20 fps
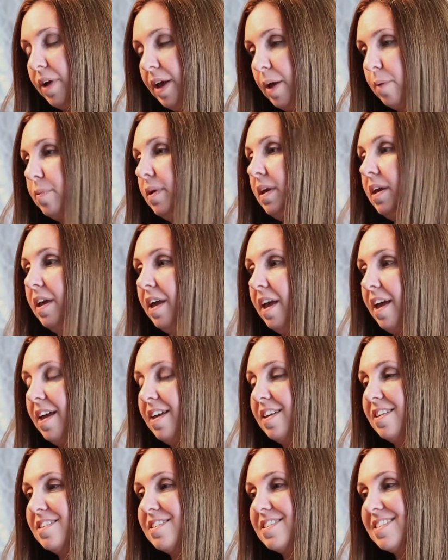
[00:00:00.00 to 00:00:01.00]
happy
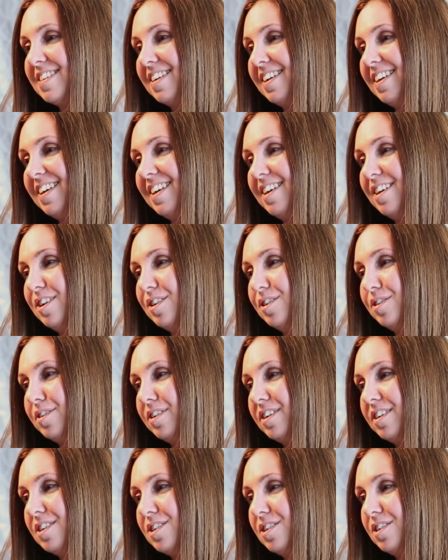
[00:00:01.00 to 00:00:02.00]
and
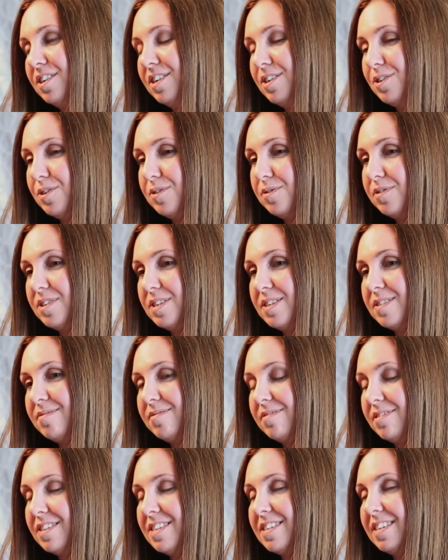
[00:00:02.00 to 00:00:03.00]

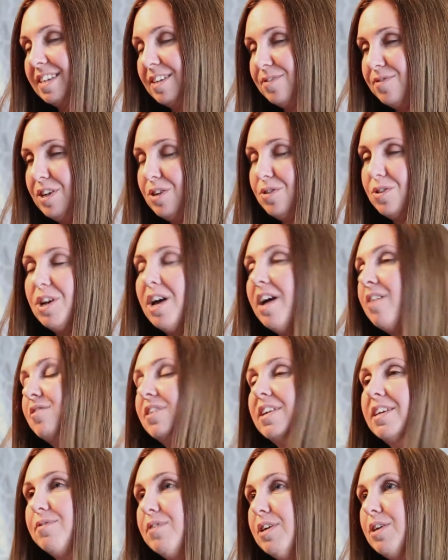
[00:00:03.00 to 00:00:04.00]
just living your life
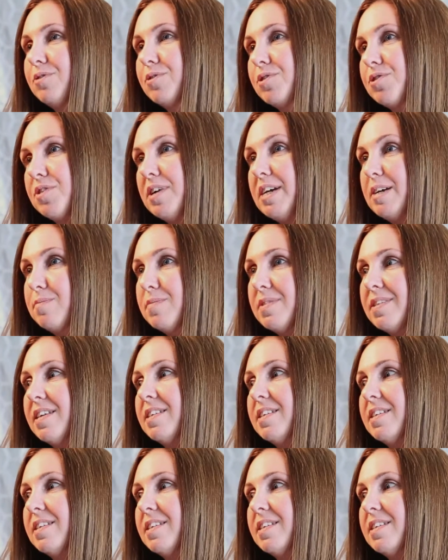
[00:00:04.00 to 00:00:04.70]
and living your dreams,